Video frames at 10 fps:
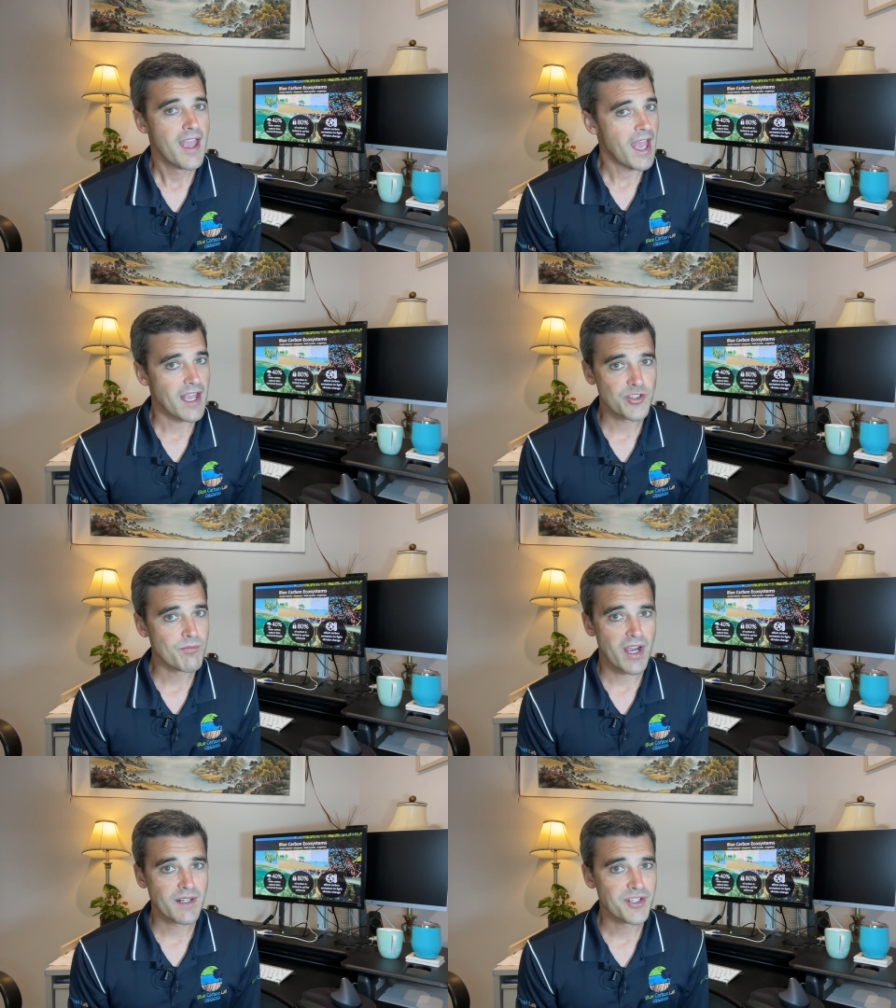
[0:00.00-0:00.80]
As you
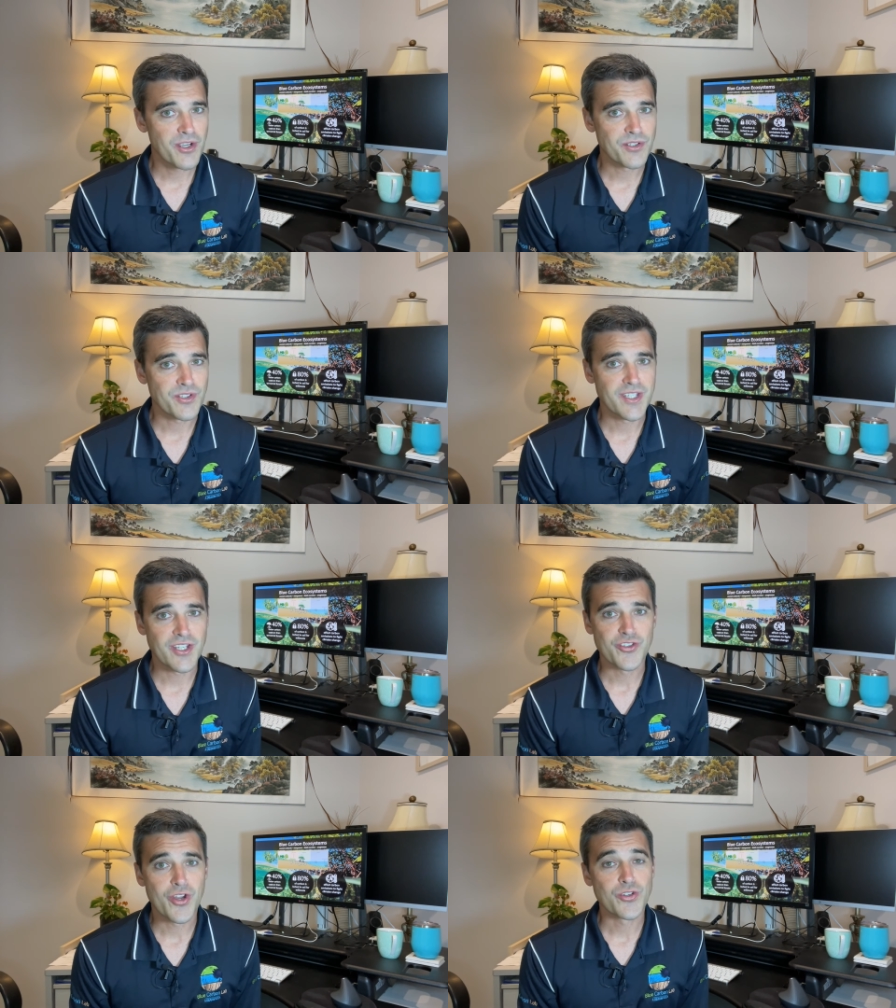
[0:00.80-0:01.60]
might have noticed,
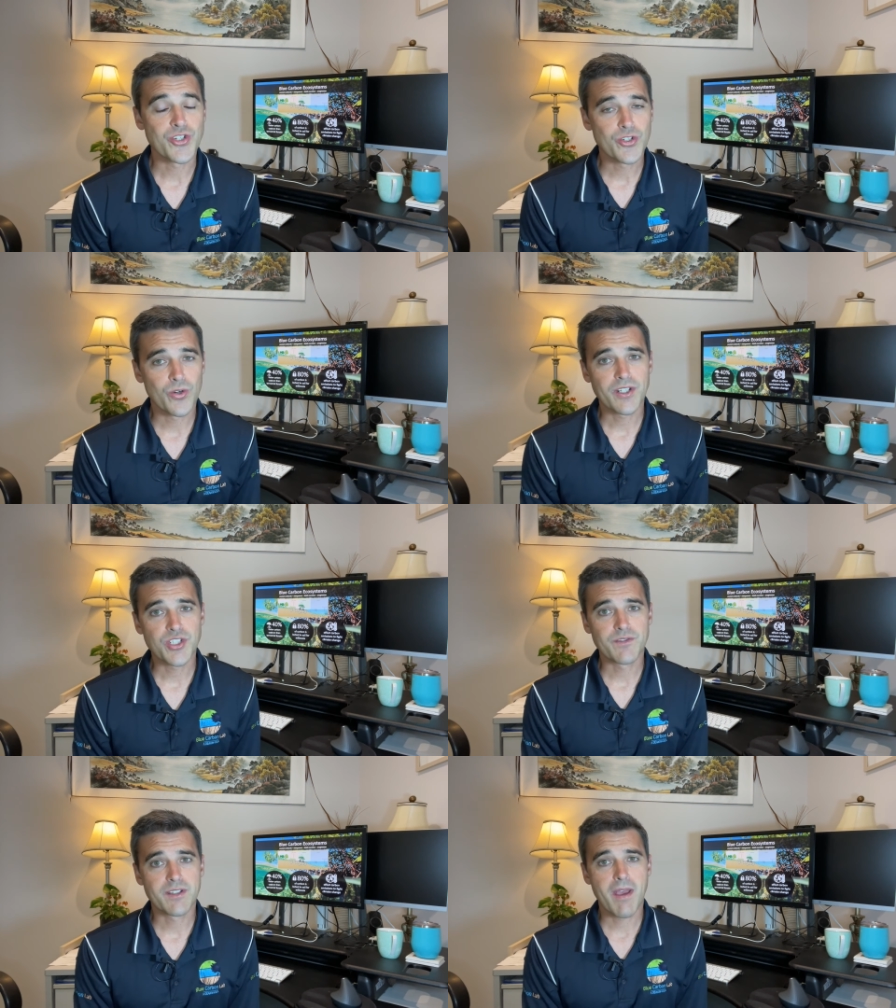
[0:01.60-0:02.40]
there's no
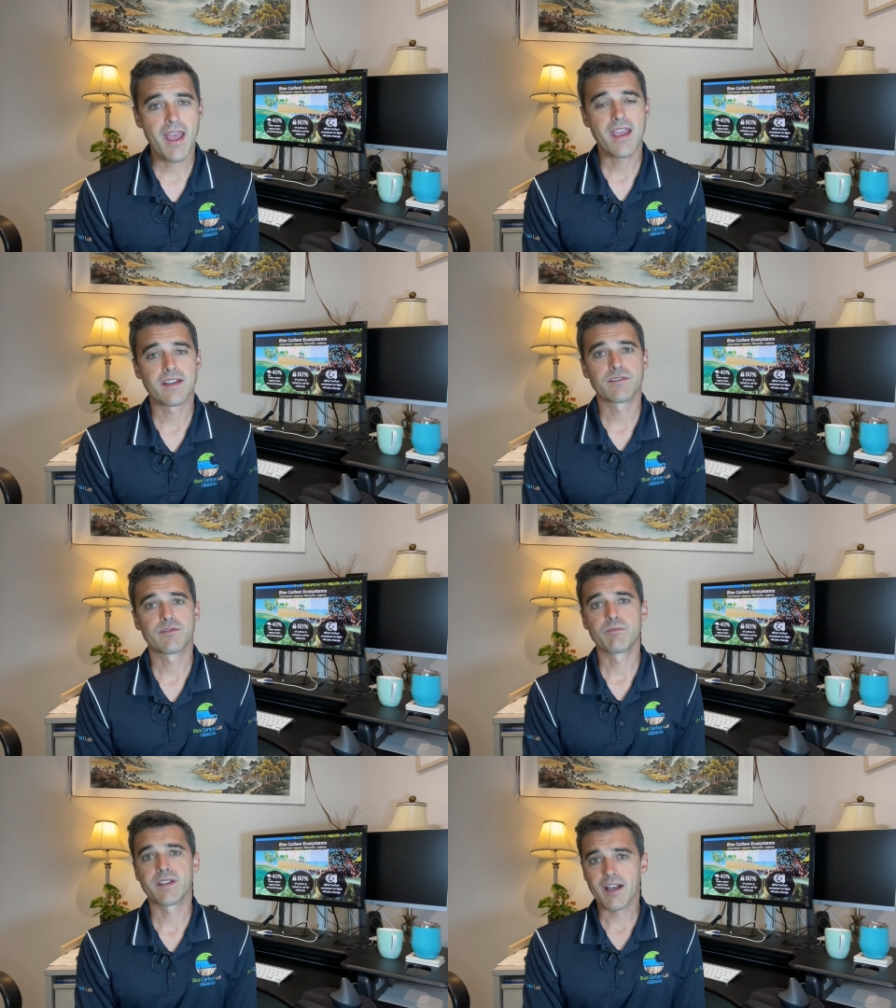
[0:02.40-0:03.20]
shortage of demand
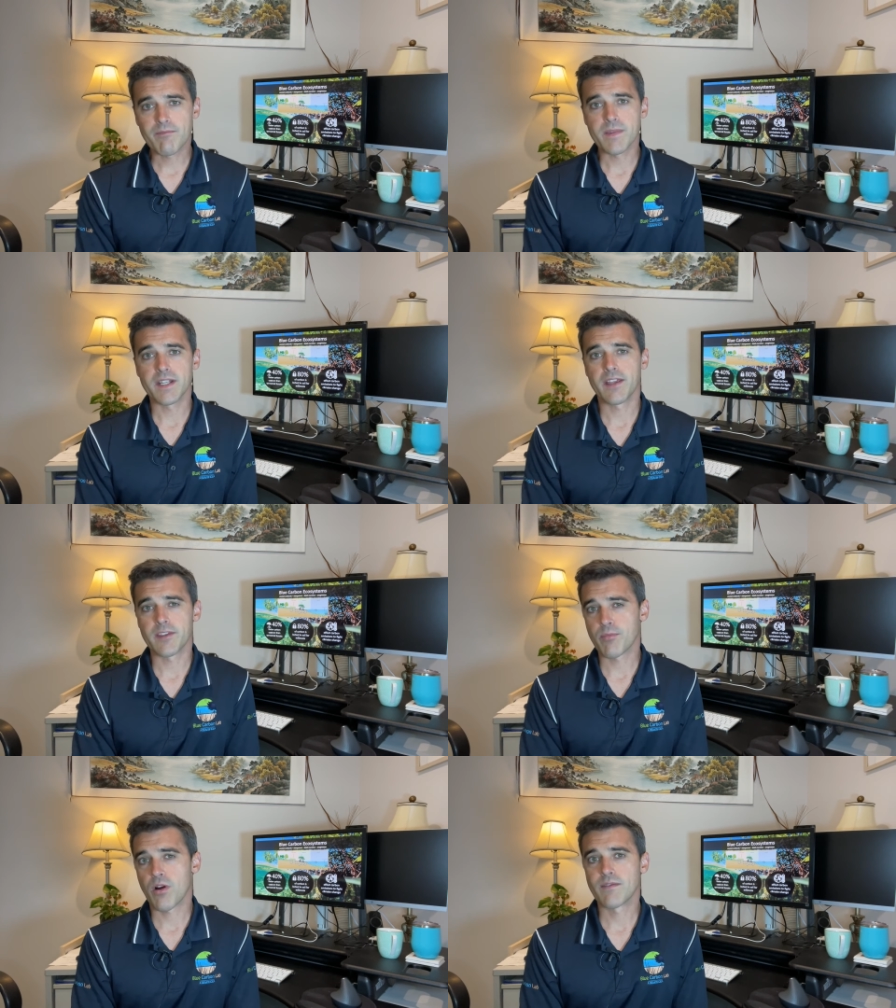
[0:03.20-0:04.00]
from government and
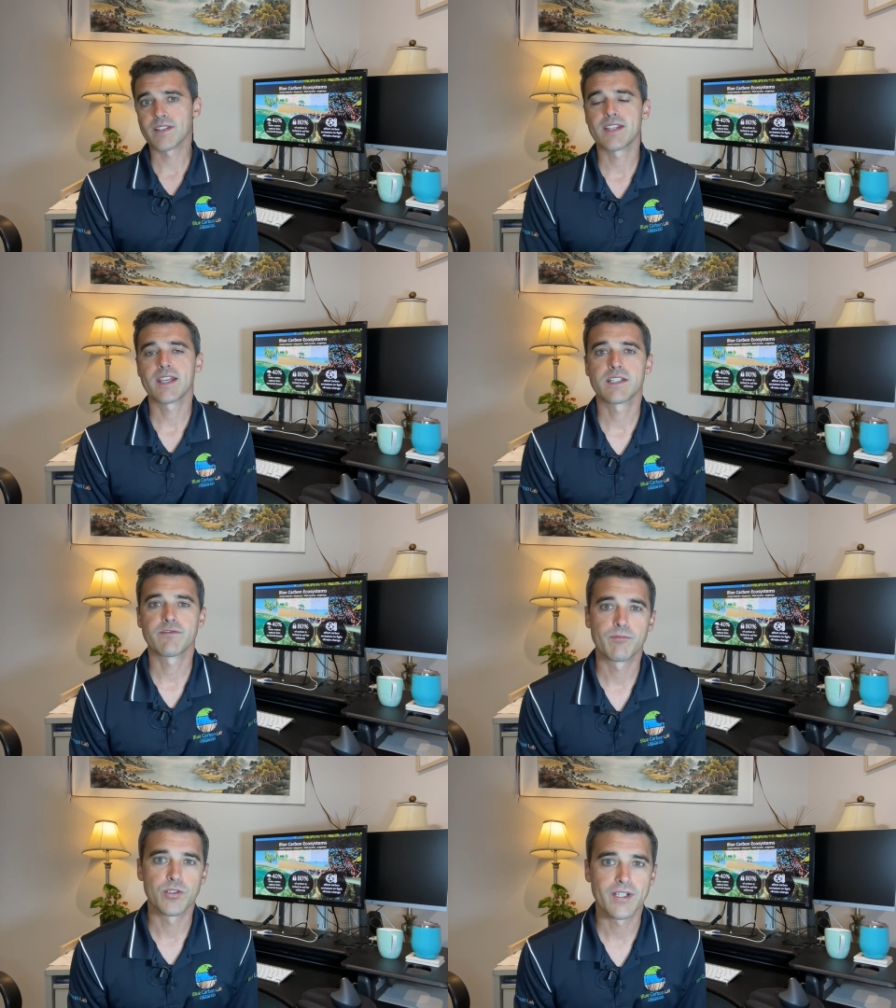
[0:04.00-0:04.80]
the private sector
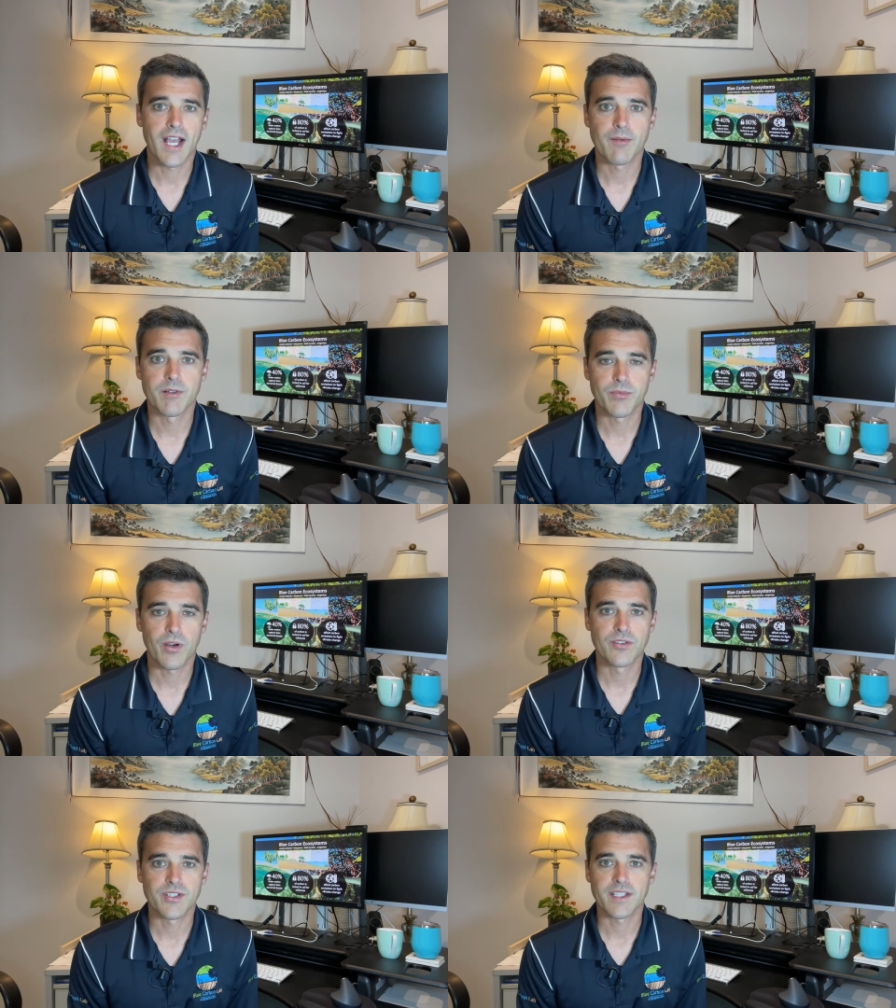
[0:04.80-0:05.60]
for blue carbon
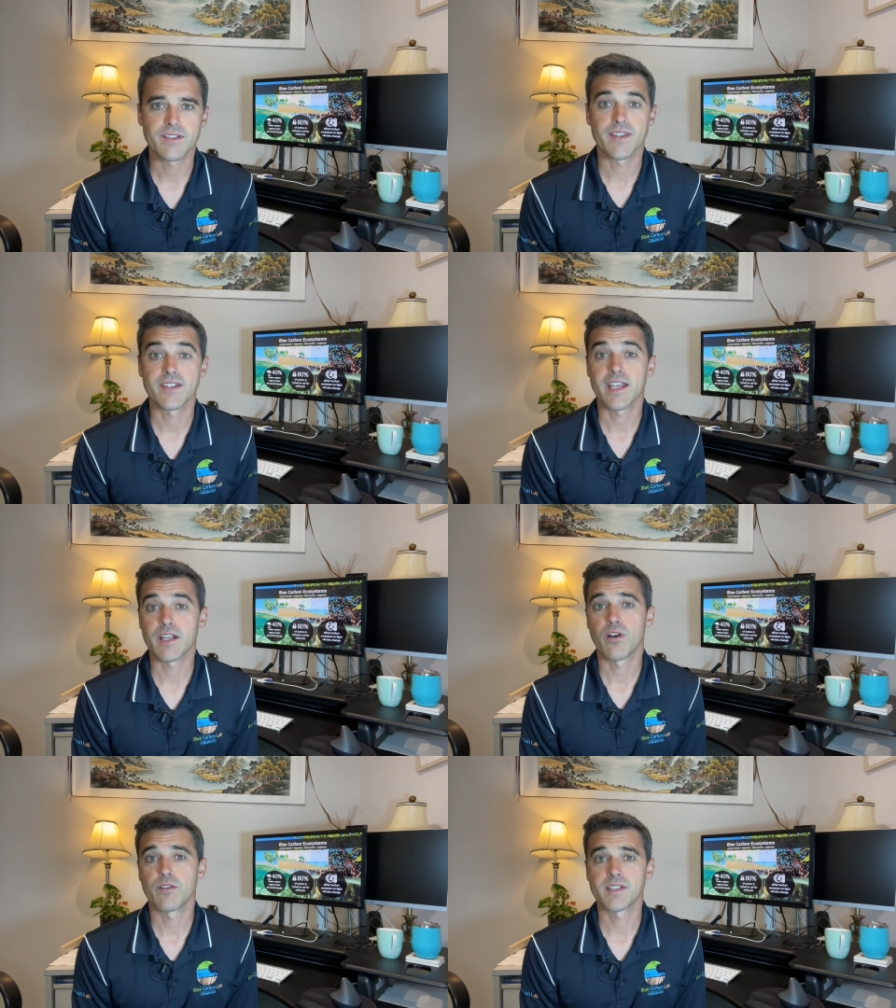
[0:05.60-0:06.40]
projects for the sake
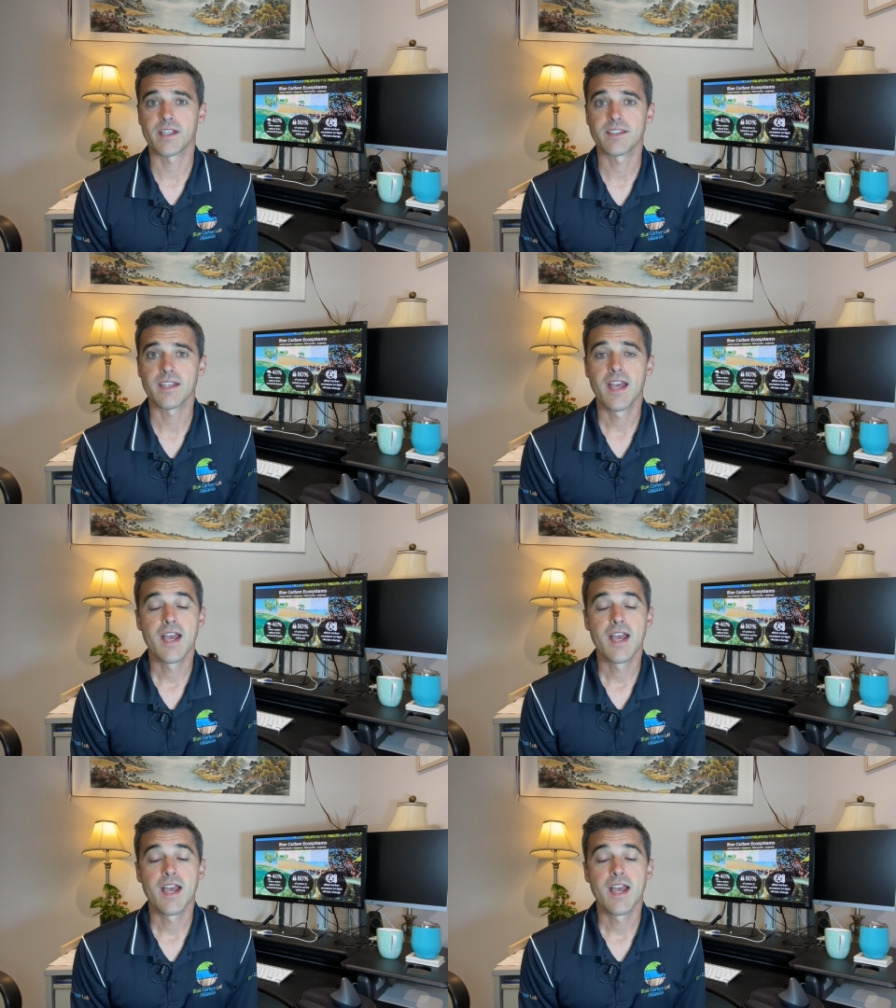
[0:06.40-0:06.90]
of offsets,